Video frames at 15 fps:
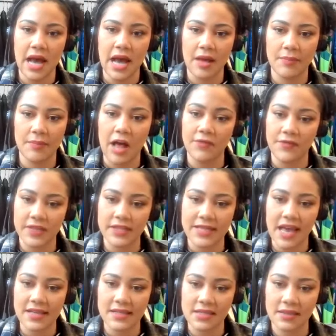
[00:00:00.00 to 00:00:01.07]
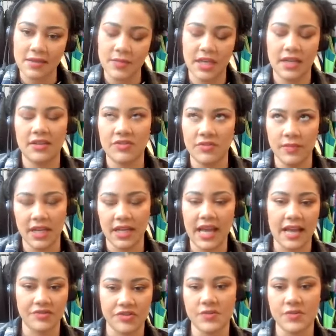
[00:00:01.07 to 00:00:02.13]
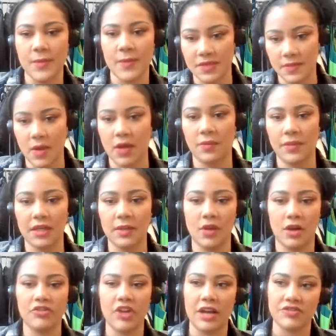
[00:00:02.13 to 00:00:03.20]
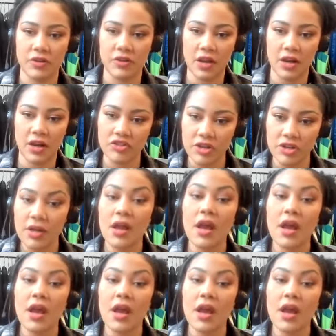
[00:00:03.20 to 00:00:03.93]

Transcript: alpha sizing, meaning extra small, small, medium, large, extra large.